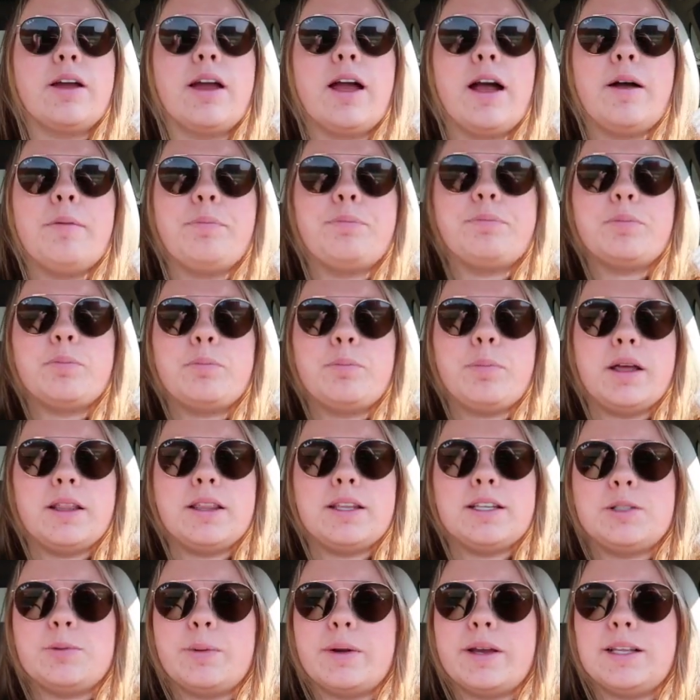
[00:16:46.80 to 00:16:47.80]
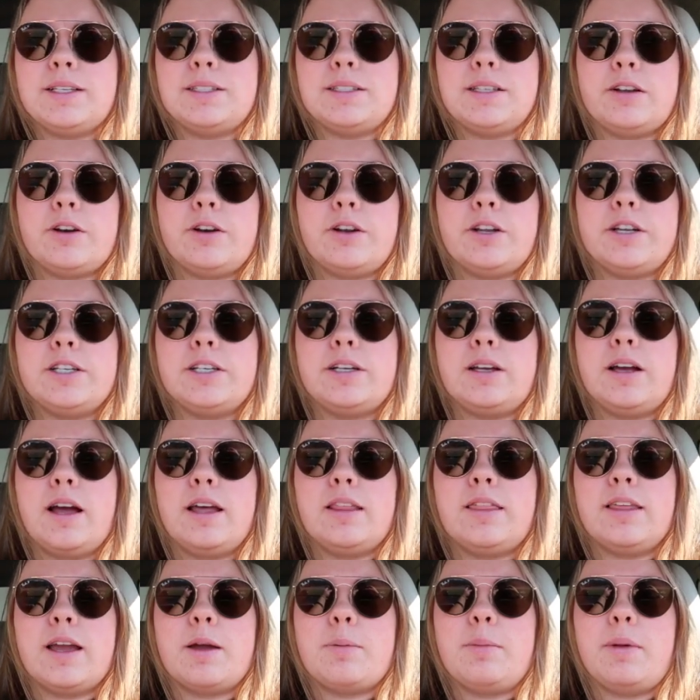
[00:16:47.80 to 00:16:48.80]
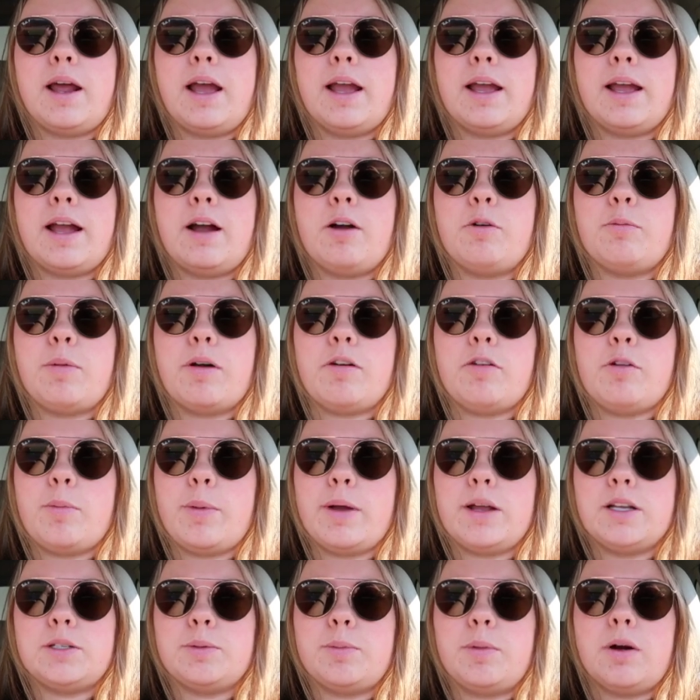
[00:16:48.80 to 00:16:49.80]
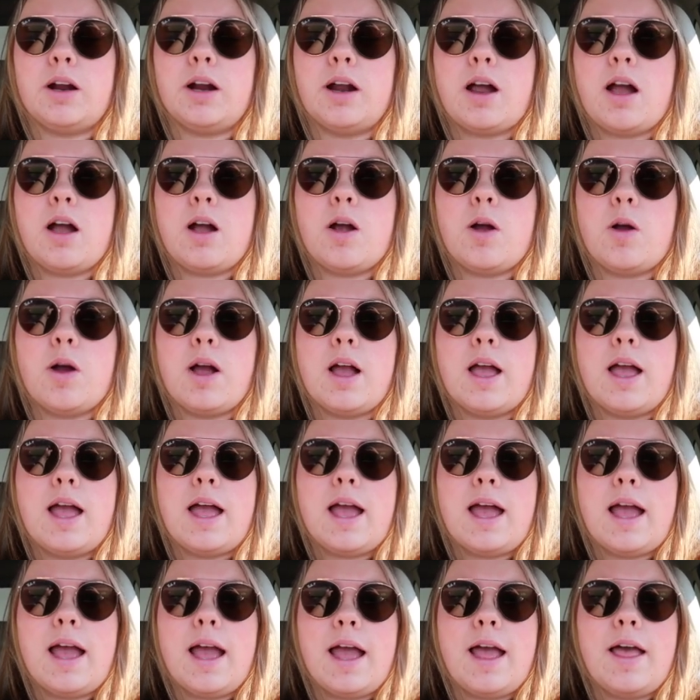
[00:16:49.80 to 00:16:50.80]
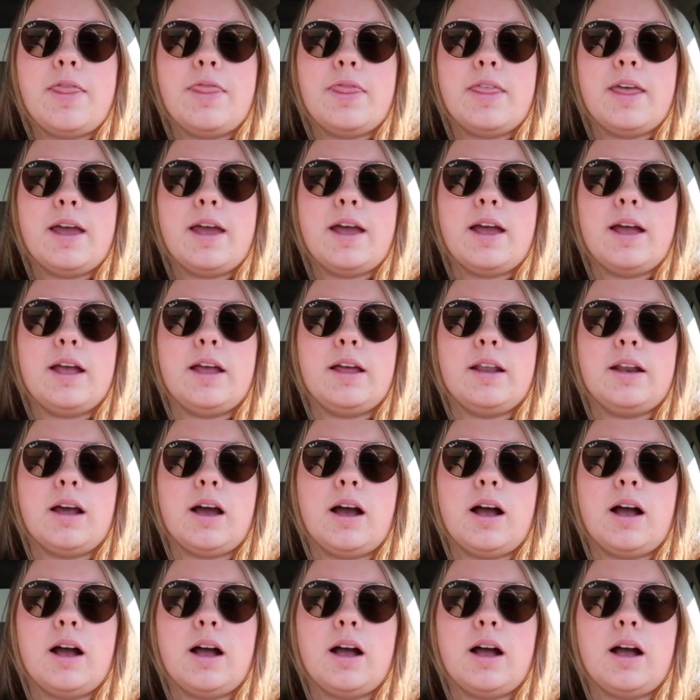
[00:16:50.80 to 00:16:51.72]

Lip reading: yeah, but this weekend's literally, I think I'm gonna hang out with my roommate tomorrow, and then